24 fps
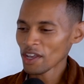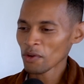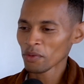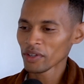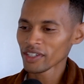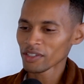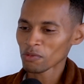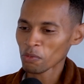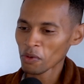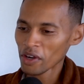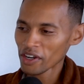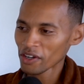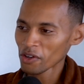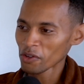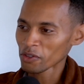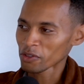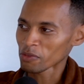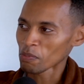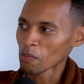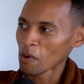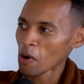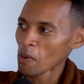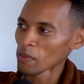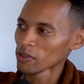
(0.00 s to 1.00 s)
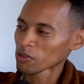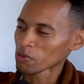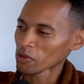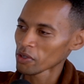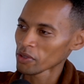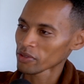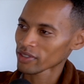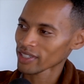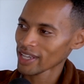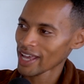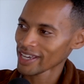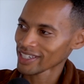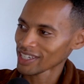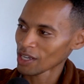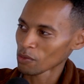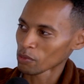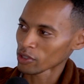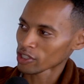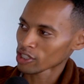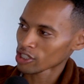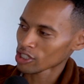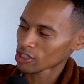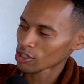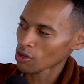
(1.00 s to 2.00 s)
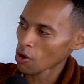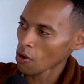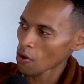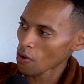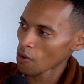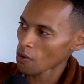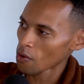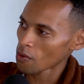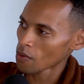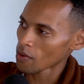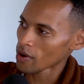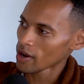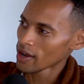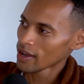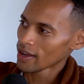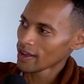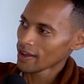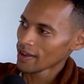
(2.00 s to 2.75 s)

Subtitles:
it was one of those moments where it was like, it was so